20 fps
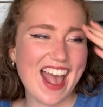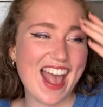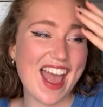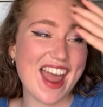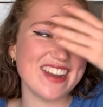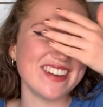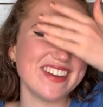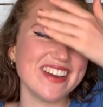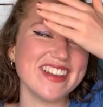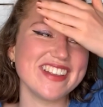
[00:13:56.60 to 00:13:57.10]

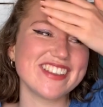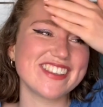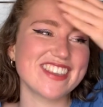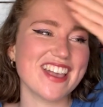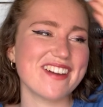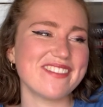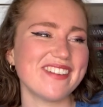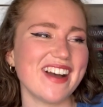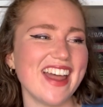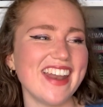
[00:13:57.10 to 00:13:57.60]
so
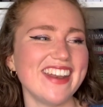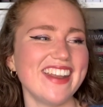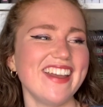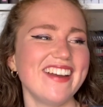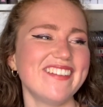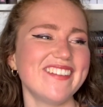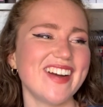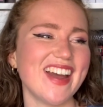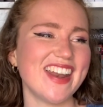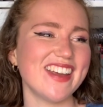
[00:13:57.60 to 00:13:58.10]

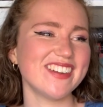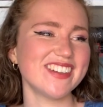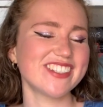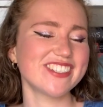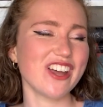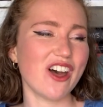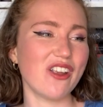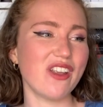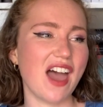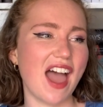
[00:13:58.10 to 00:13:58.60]
when it was
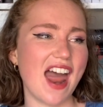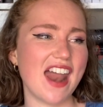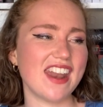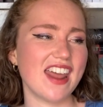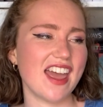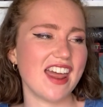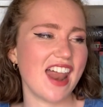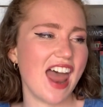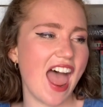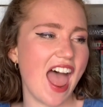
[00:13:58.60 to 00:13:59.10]
told, and
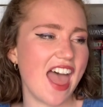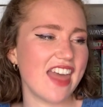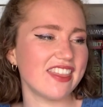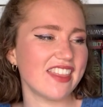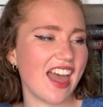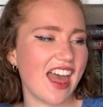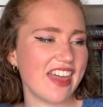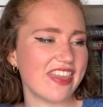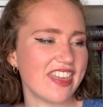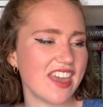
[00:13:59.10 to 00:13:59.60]

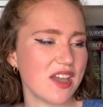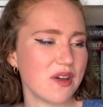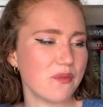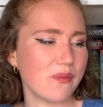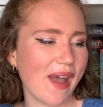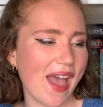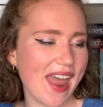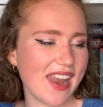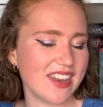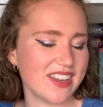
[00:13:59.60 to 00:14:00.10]
I think
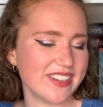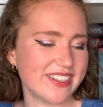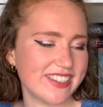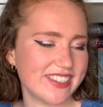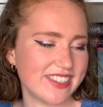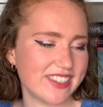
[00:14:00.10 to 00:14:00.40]
when